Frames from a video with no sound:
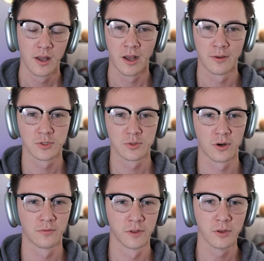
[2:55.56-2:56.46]
sort
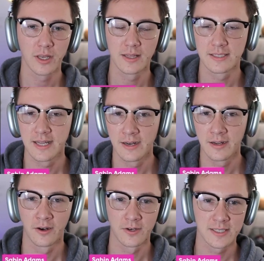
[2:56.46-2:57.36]
of look at this data and
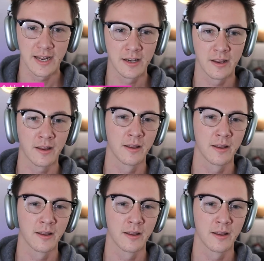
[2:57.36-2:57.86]
understand it,